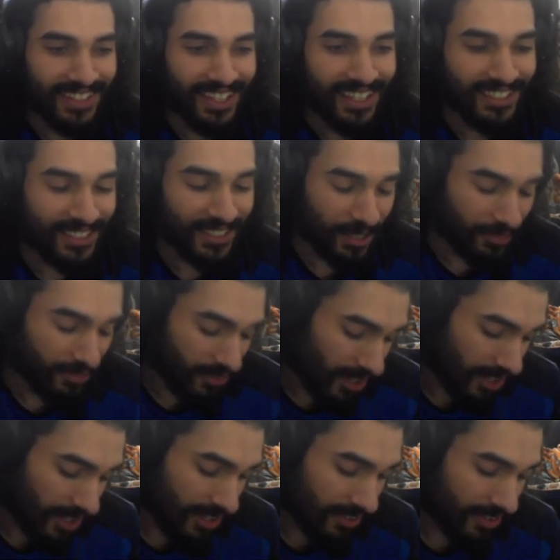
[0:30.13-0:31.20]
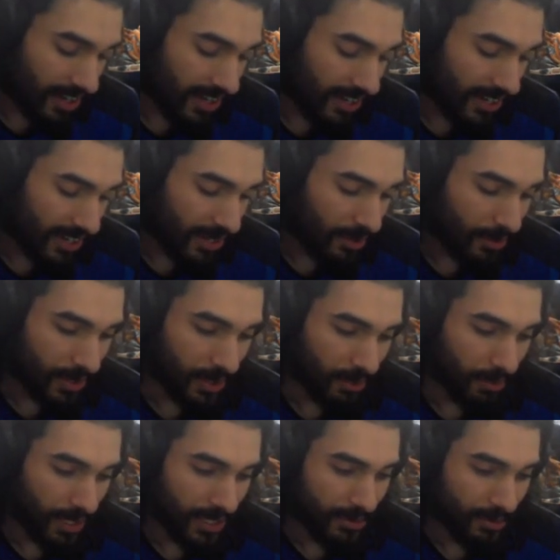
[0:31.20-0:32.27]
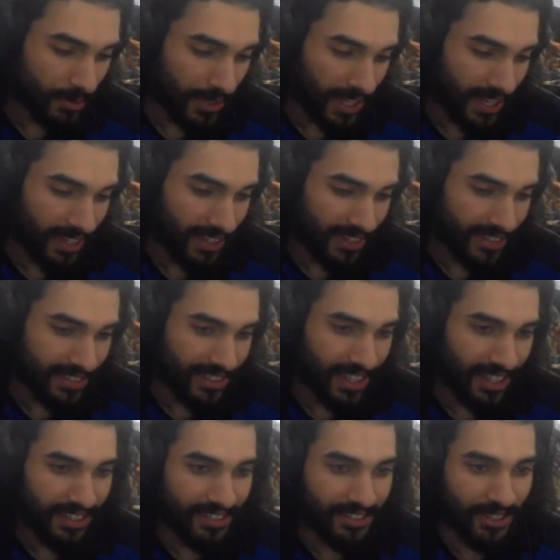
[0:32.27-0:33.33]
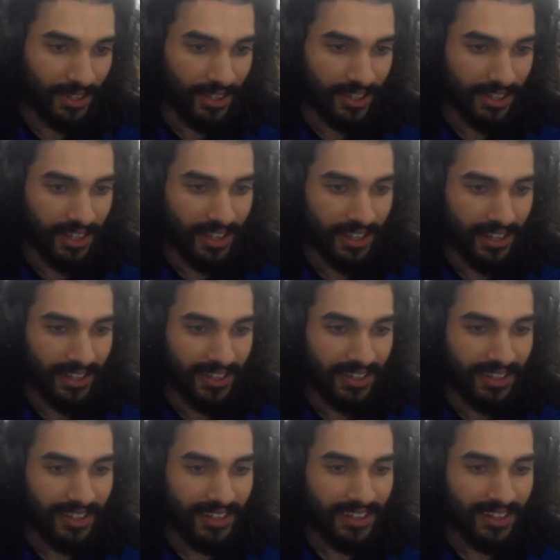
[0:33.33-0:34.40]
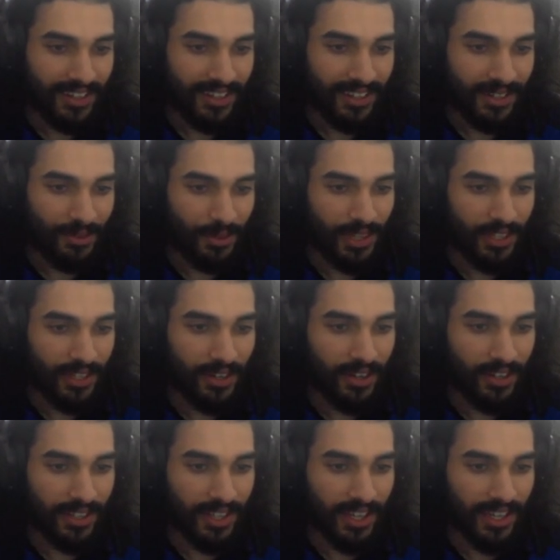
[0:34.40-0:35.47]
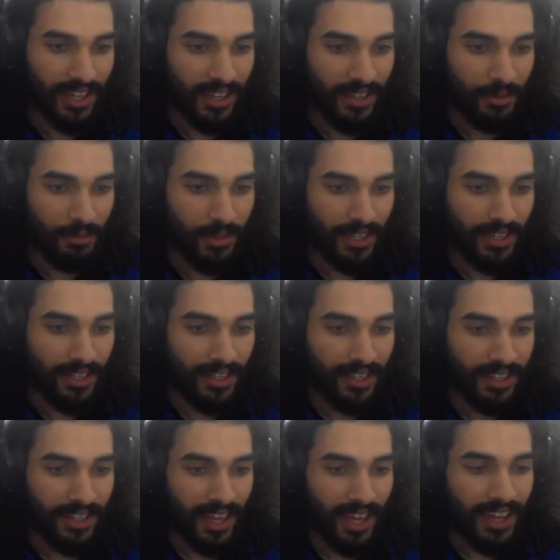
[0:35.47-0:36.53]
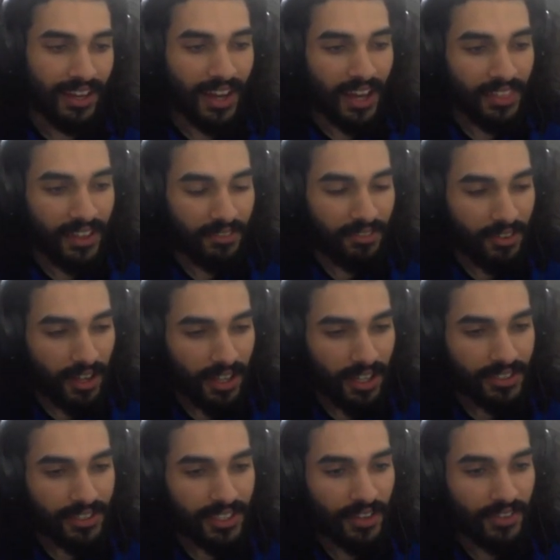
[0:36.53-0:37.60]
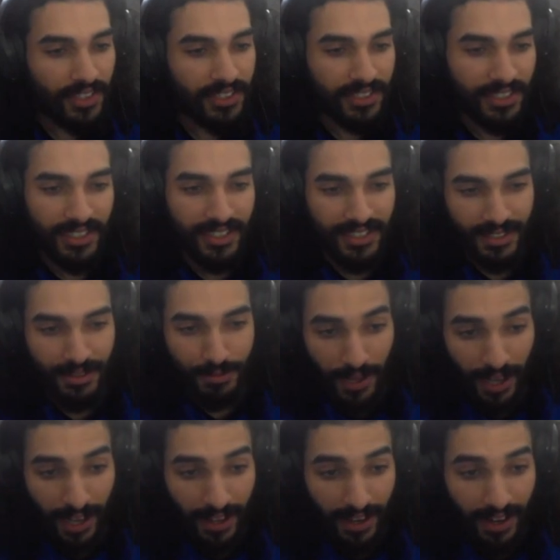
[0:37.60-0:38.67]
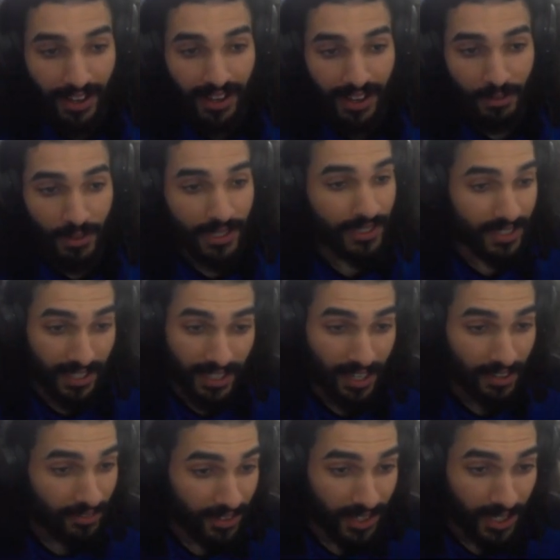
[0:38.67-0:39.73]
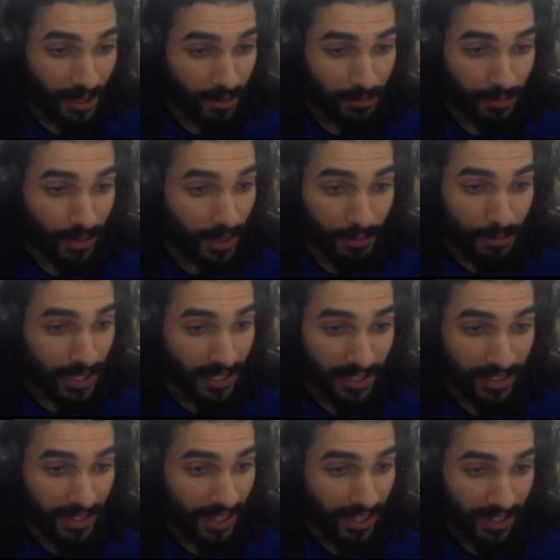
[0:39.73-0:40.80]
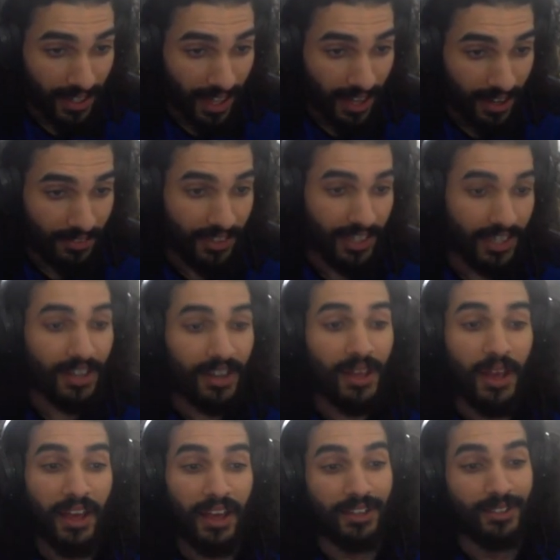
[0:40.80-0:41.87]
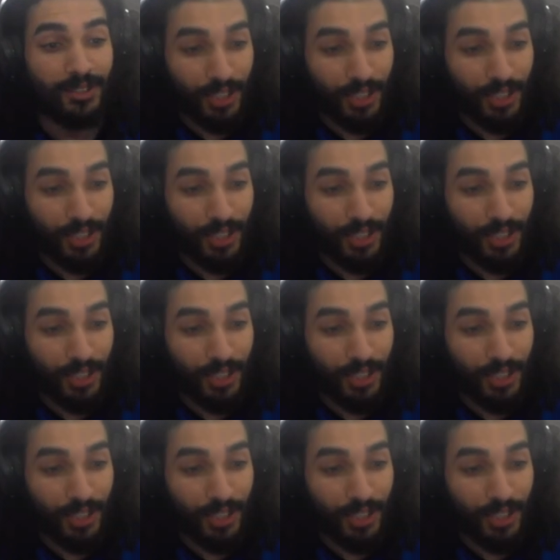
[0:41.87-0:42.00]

It's the Fallout right now with the best mechanics that isn't online, with an online element. And not that Fallout 76 is bad, because they definitely updated the hell out of it. It's